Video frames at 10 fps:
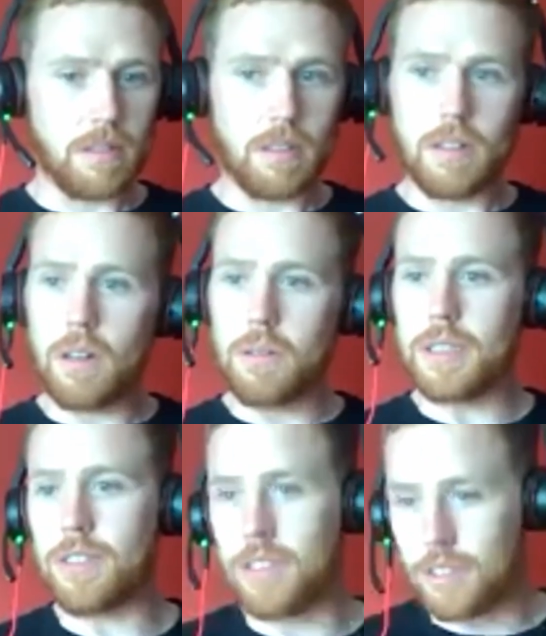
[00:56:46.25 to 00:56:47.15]
try oh, to
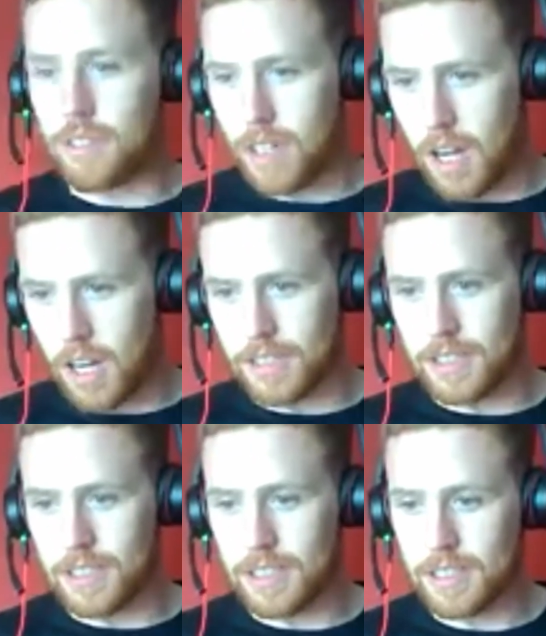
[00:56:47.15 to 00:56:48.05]
have. He's gone.
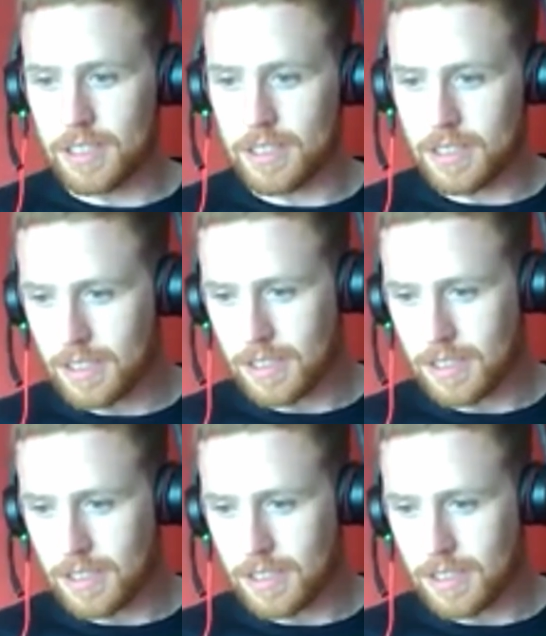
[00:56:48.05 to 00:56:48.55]
Yeah,